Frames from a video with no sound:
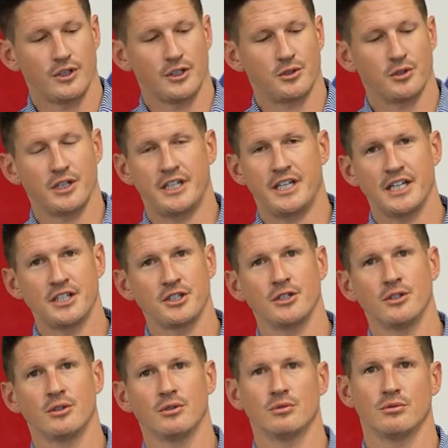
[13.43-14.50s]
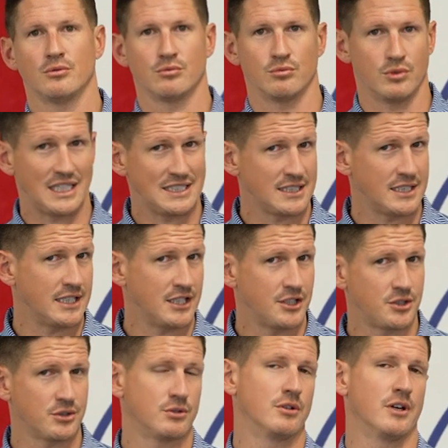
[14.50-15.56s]
The traditional
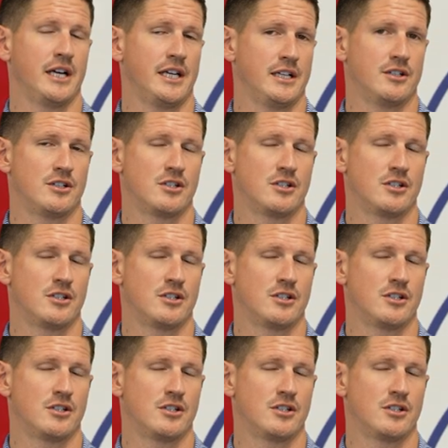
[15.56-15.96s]
residential grade